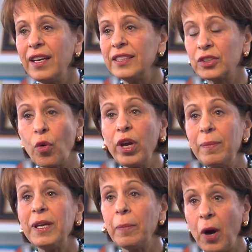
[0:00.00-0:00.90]
It's going to
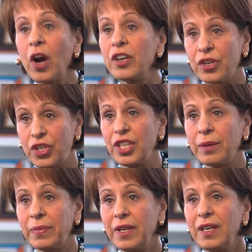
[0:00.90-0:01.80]
be a partnership
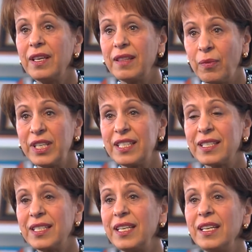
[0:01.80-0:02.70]
that we
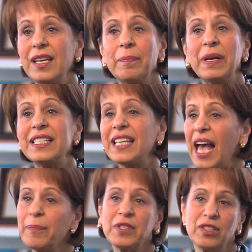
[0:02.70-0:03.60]
succeed, but it's
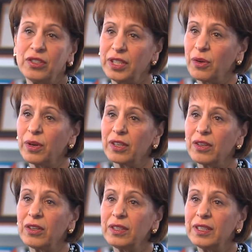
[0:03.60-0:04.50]
absolutely
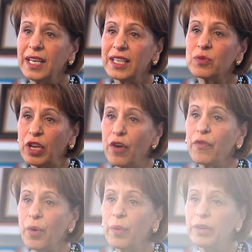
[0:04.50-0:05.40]
critical as we go
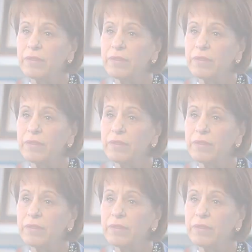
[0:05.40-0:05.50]
forward.